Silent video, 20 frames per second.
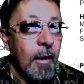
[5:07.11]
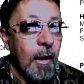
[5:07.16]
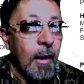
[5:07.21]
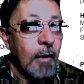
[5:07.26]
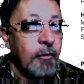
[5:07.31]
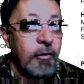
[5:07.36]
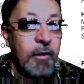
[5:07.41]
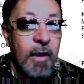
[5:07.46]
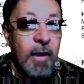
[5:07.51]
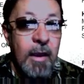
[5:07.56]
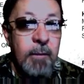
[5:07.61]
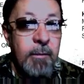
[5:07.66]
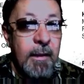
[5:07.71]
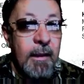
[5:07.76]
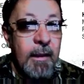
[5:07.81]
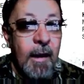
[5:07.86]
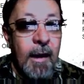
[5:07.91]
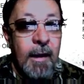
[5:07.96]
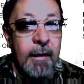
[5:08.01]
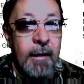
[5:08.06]
and she gave me
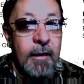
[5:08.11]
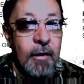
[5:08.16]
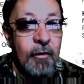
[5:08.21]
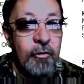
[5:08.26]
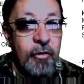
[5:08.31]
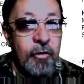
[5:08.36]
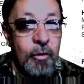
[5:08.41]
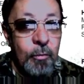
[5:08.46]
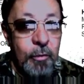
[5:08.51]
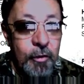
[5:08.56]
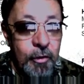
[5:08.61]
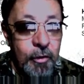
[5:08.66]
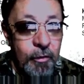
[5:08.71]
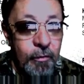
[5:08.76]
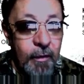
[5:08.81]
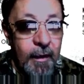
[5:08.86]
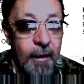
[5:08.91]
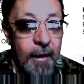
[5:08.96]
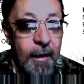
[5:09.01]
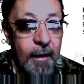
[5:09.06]
the idea if she would do
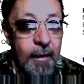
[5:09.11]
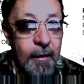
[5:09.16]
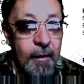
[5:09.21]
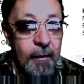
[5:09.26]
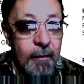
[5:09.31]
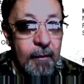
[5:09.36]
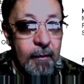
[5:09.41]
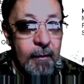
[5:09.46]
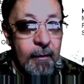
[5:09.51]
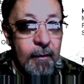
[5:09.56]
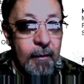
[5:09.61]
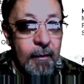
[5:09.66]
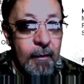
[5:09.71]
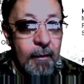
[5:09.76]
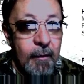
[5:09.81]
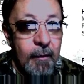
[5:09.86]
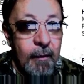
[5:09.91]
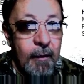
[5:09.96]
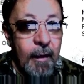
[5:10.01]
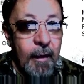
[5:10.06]
that.
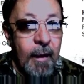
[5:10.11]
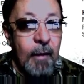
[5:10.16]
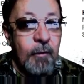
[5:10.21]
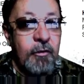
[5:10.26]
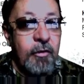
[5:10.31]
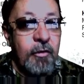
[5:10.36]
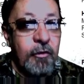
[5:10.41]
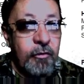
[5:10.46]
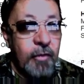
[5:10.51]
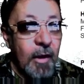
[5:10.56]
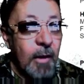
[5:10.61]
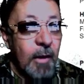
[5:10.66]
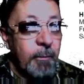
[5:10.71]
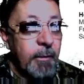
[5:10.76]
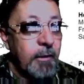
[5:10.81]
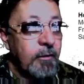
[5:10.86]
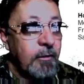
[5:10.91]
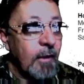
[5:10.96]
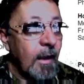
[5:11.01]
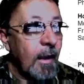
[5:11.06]
And she set up
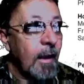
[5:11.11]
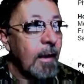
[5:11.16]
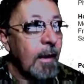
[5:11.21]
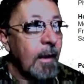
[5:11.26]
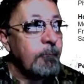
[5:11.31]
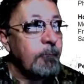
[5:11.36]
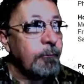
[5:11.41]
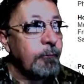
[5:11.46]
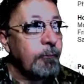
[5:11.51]
a time.